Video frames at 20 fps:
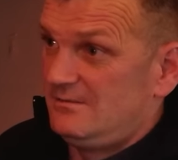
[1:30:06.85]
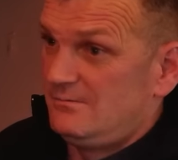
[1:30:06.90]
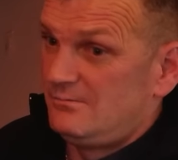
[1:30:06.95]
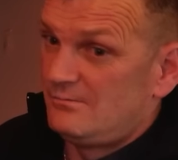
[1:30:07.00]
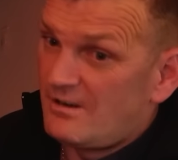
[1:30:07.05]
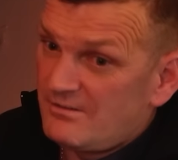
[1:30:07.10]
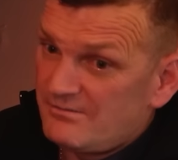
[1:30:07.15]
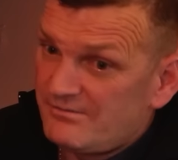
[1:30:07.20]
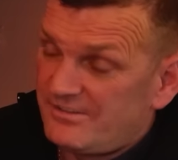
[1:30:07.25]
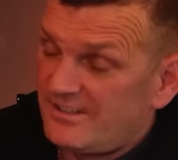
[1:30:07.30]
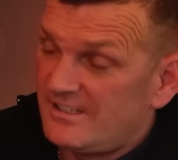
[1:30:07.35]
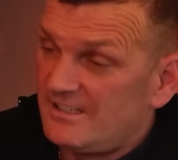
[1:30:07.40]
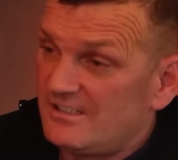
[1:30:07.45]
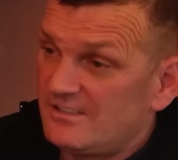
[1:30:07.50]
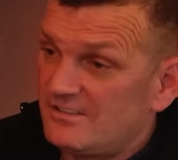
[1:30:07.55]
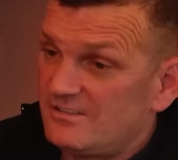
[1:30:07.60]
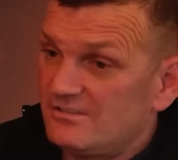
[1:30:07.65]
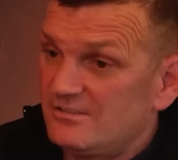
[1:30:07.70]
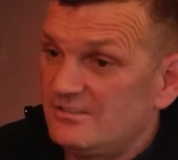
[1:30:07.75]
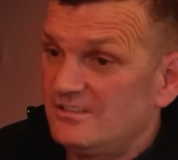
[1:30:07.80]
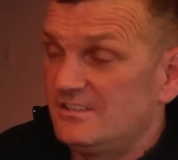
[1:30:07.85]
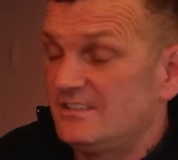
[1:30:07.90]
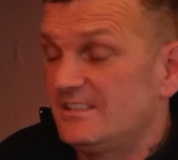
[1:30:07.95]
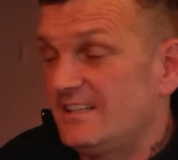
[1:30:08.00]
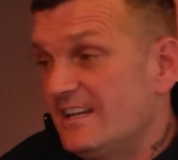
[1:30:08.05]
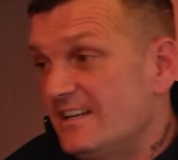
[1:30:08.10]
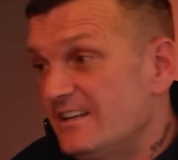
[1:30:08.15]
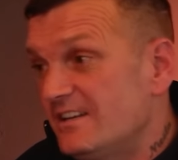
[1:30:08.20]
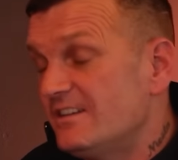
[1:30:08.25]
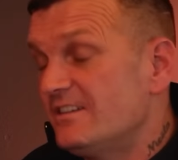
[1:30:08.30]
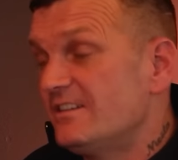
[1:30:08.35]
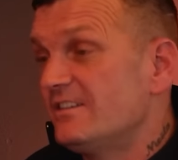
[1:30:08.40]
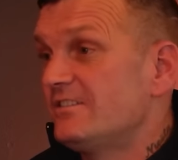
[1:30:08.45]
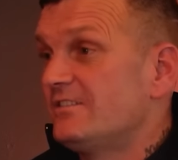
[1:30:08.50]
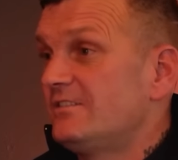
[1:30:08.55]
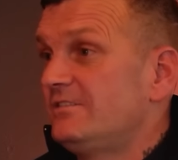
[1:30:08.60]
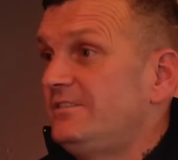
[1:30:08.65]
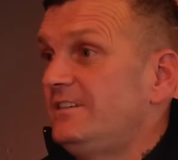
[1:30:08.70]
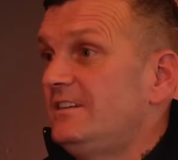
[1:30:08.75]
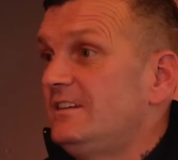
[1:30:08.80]
One fella done it, then
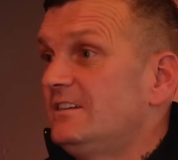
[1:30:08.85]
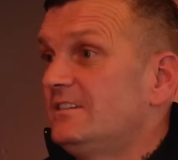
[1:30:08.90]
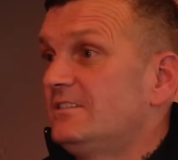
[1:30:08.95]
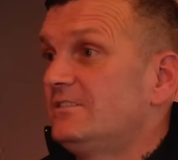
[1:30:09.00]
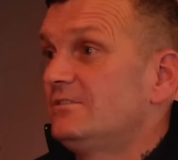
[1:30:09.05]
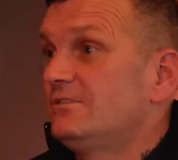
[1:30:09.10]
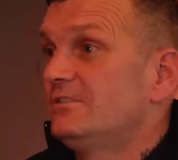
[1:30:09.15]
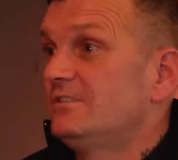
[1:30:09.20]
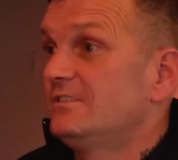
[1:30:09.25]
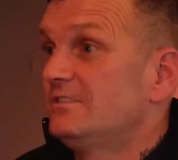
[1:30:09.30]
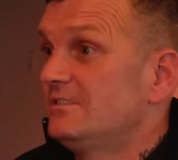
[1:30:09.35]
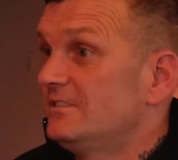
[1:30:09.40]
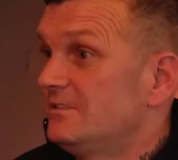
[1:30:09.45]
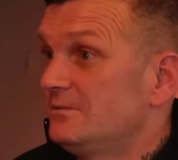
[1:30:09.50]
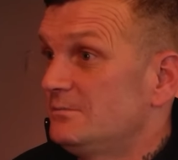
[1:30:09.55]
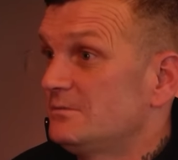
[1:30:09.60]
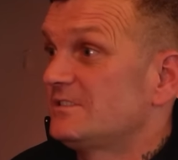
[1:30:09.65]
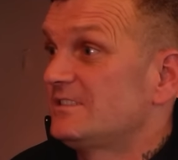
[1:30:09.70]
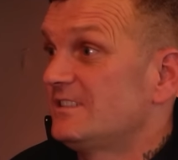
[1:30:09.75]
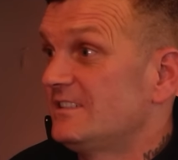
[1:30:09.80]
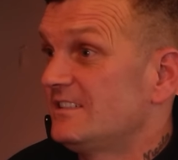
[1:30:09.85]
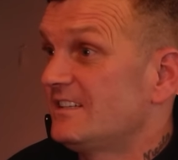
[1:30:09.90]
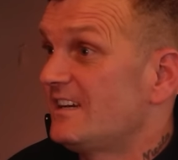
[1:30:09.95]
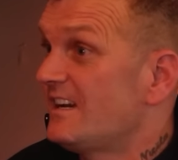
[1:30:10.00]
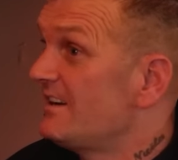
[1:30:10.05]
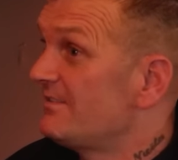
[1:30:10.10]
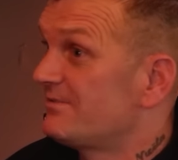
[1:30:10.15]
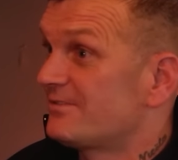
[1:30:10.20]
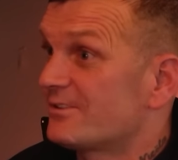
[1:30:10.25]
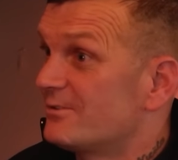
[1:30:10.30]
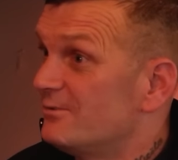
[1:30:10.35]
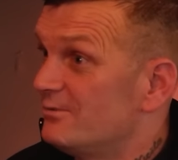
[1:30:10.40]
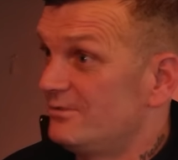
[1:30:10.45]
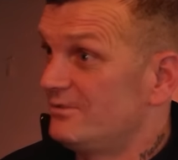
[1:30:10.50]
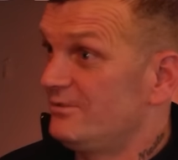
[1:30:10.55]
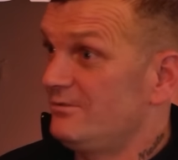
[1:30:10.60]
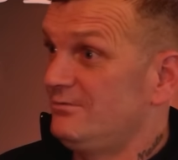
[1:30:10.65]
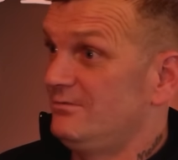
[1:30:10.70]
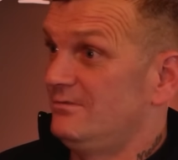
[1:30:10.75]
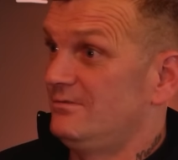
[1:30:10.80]
another fella done it, and I was saying, I have to go
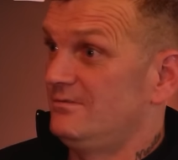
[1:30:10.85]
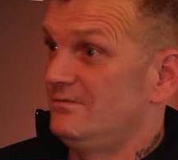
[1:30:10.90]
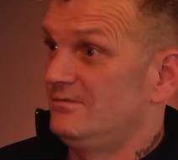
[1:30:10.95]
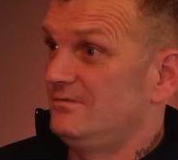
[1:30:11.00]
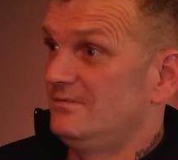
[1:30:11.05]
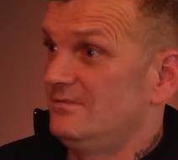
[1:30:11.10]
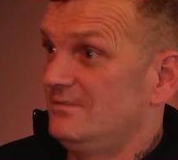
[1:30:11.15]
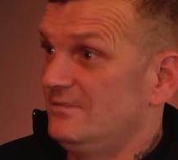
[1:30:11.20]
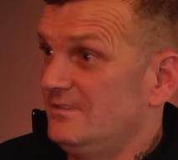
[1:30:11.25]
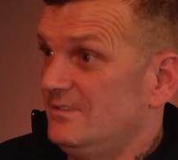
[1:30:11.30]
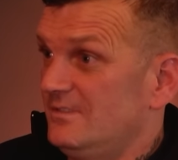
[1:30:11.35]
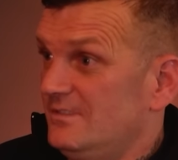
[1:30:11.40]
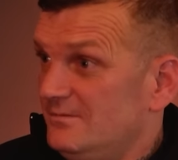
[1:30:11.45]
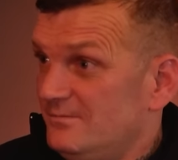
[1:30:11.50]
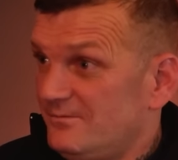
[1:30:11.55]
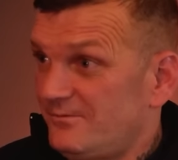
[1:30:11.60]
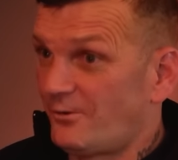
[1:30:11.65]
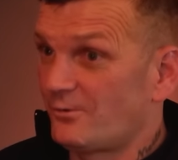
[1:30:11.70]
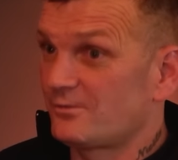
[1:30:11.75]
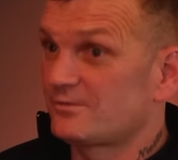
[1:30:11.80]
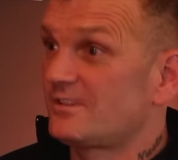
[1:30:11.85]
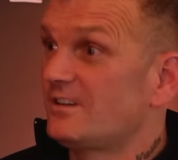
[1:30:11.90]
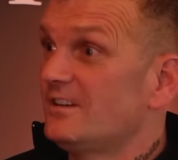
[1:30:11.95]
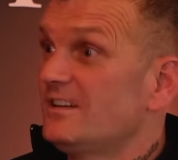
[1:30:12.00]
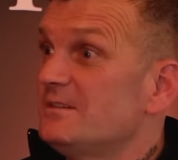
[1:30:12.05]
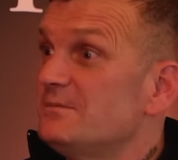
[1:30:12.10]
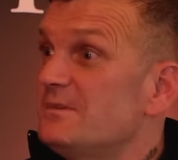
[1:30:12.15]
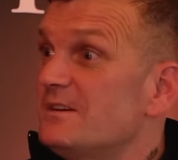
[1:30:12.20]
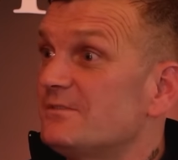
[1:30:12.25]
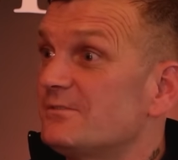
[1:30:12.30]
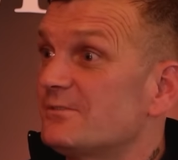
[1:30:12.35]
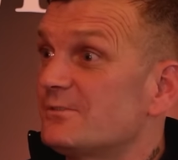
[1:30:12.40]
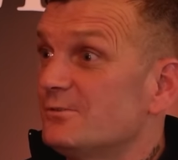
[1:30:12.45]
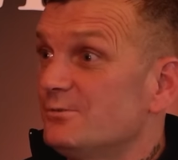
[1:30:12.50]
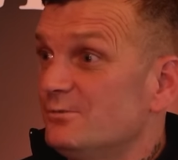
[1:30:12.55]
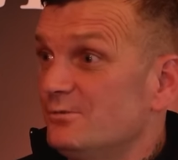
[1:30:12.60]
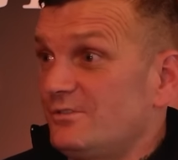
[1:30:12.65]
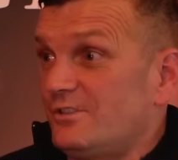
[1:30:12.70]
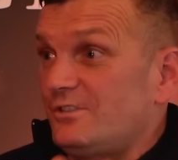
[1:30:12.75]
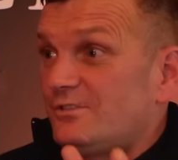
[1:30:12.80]
now. First time ever
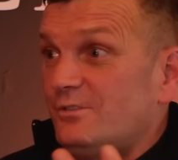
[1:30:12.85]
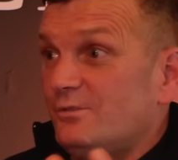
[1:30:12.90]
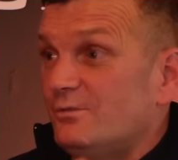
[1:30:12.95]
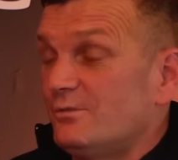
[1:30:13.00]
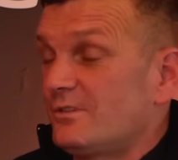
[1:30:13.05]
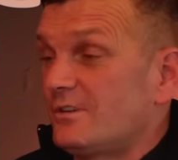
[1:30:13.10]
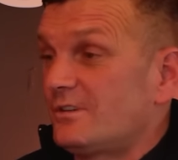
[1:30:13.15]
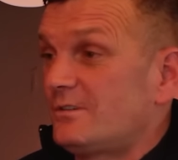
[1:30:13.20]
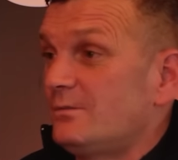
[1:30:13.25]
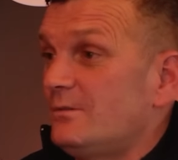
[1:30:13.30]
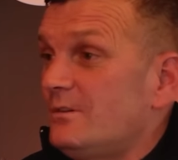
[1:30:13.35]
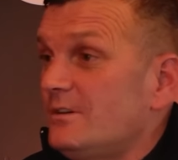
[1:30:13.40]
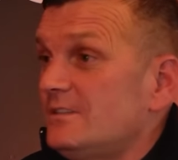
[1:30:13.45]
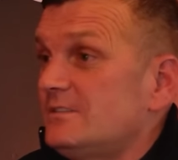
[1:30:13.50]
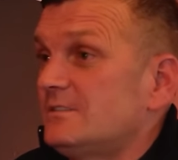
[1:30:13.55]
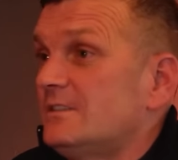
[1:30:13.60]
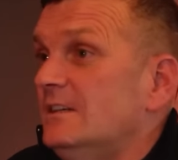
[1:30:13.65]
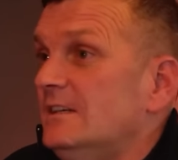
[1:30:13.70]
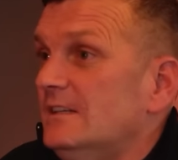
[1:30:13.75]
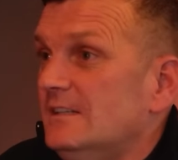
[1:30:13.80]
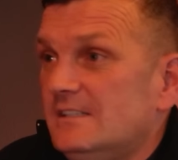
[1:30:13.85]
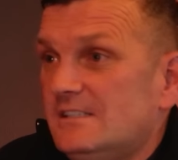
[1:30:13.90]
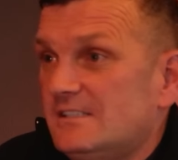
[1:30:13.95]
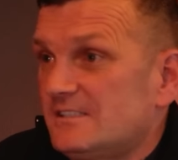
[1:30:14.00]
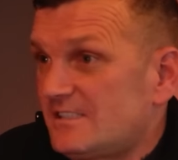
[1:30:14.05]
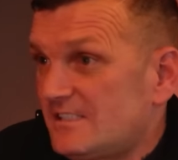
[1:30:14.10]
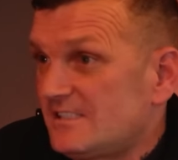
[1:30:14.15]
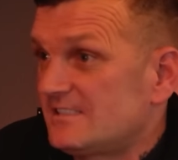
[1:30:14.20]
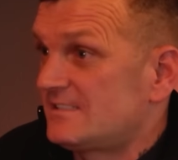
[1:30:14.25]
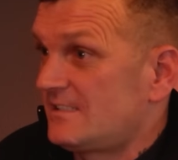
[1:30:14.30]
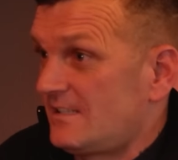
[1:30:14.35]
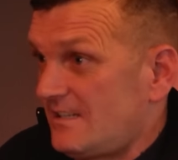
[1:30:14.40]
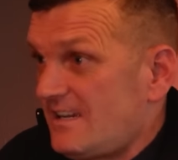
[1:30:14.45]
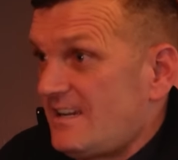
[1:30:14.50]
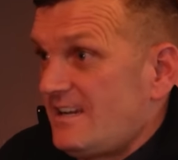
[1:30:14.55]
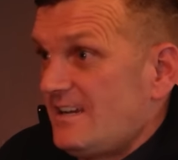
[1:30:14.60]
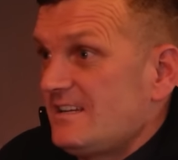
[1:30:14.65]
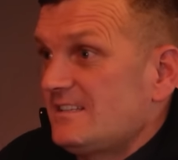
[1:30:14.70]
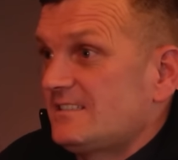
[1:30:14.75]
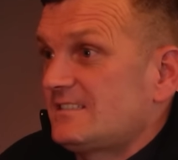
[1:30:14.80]
doing it, doing it twice. I says, it
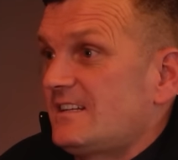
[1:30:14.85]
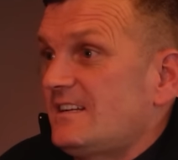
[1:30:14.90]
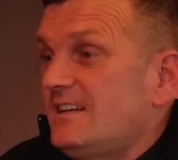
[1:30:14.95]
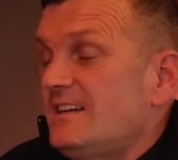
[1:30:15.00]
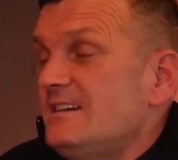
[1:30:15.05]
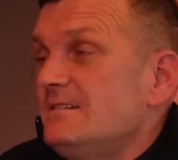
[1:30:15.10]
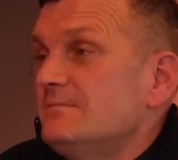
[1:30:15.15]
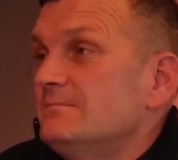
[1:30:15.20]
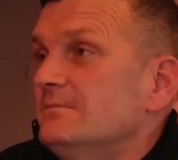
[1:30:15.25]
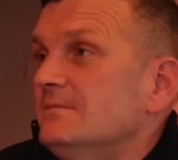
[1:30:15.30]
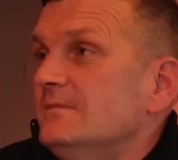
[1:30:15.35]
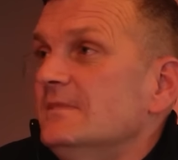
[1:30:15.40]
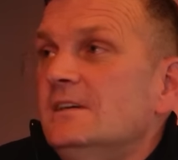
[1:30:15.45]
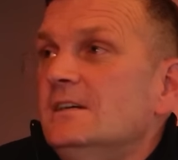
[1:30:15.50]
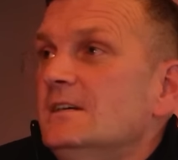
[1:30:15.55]
has to happen.